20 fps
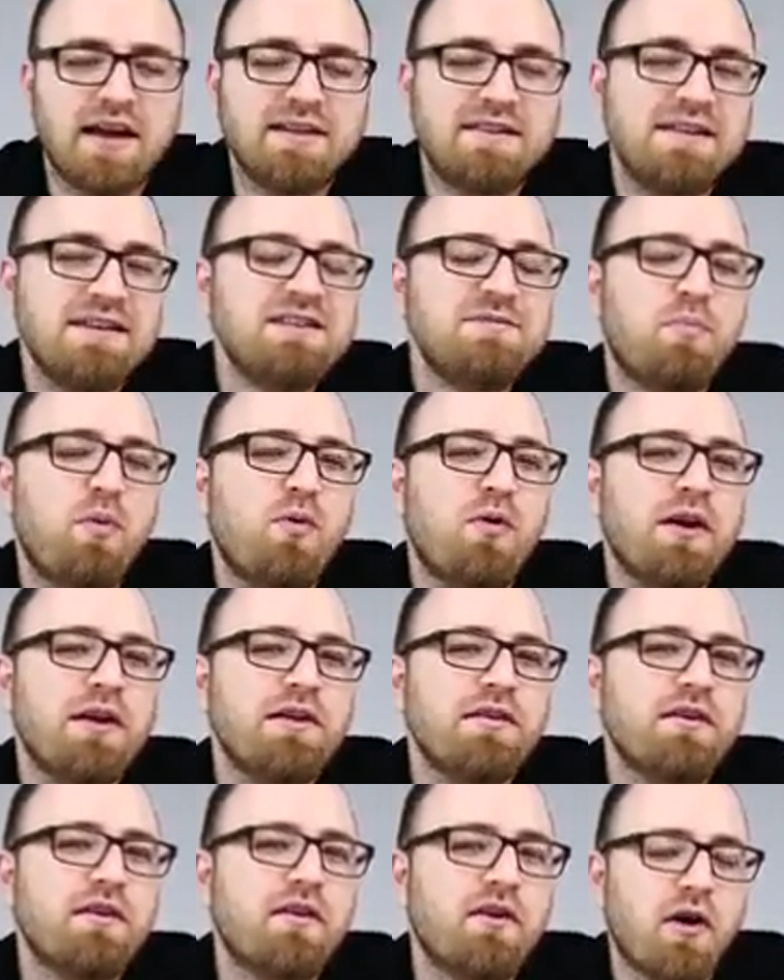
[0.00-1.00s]
At this
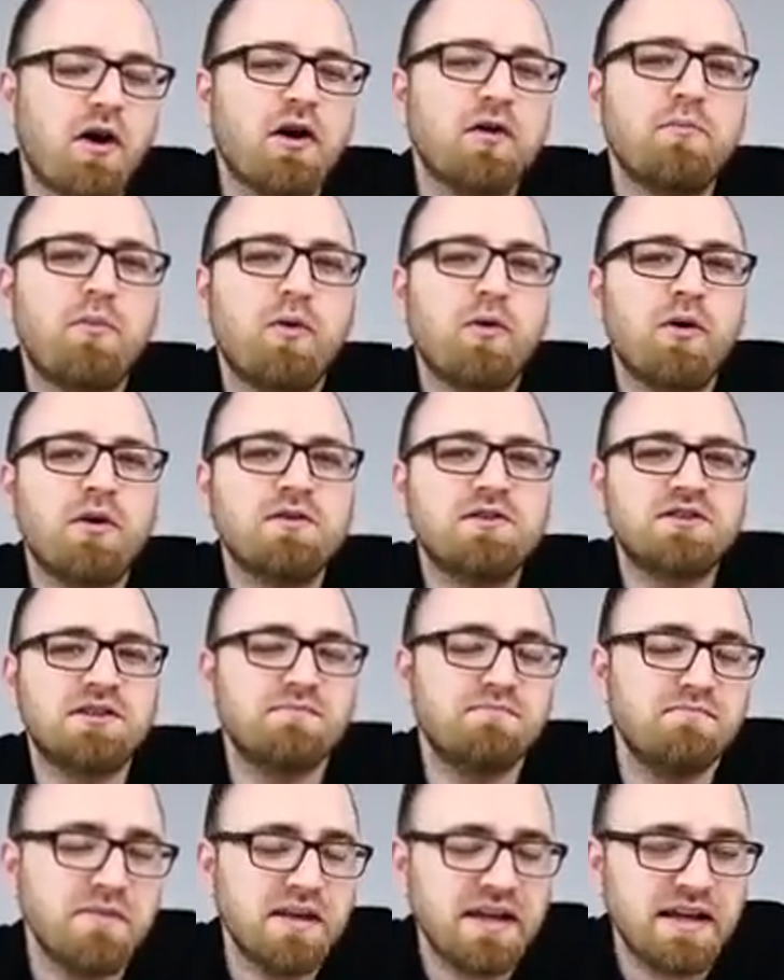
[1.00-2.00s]
point, cardboard to
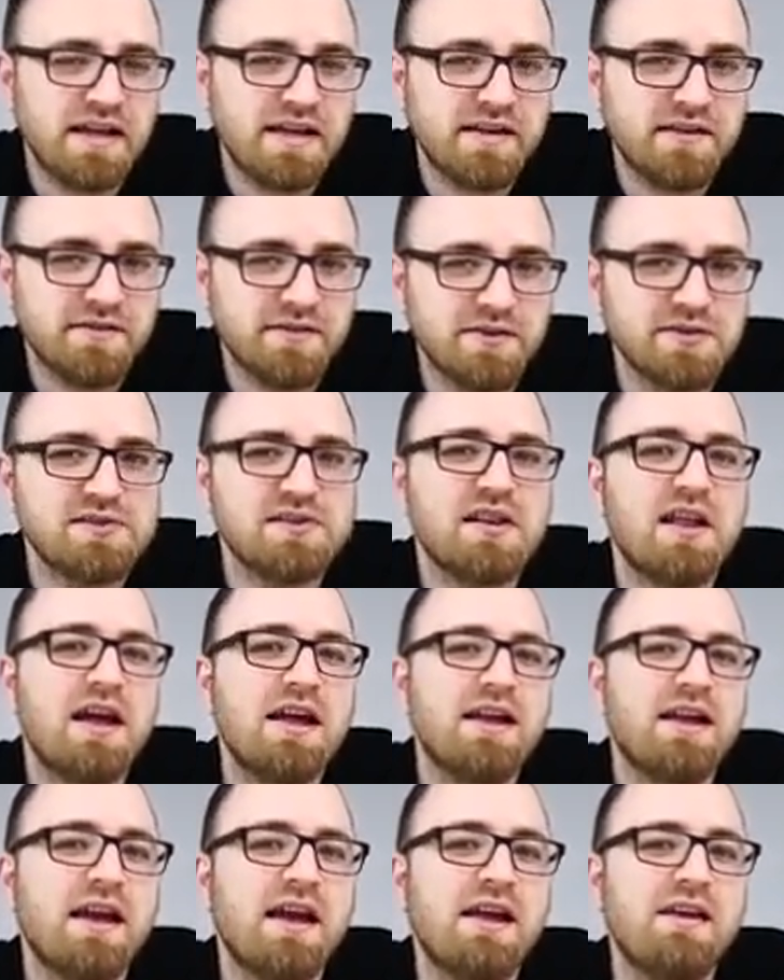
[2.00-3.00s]
me looks
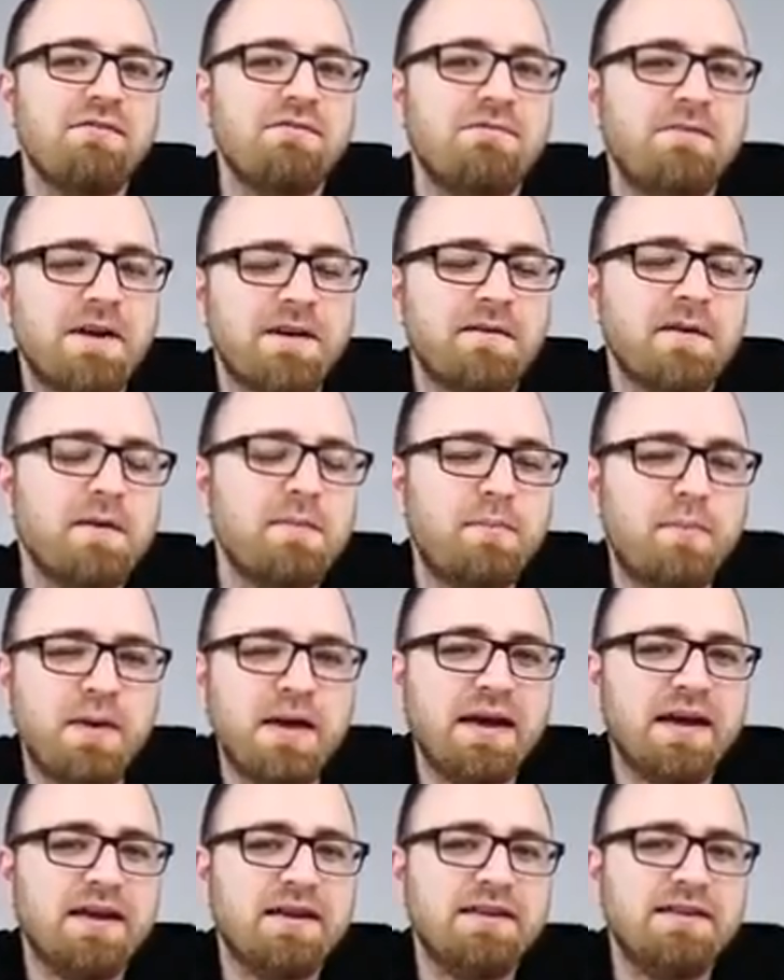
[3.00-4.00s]
like a very
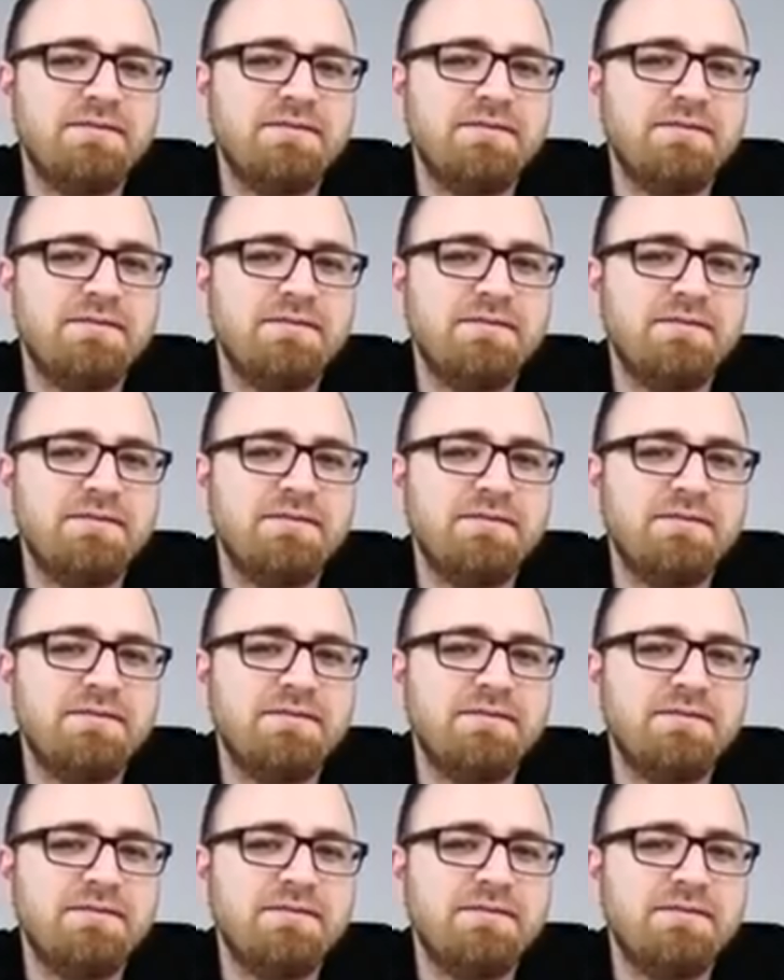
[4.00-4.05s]
big